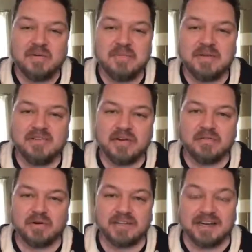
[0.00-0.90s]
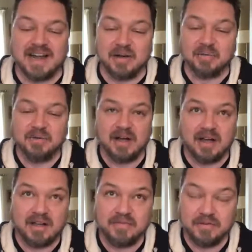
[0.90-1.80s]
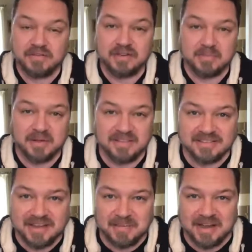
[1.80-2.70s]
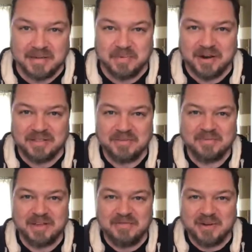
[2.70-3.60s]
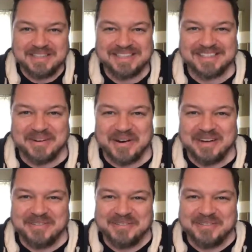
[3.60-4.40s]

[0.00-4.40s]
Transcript: we've been very fortunate. Now, first of the month is coming up when all the invoices go out, and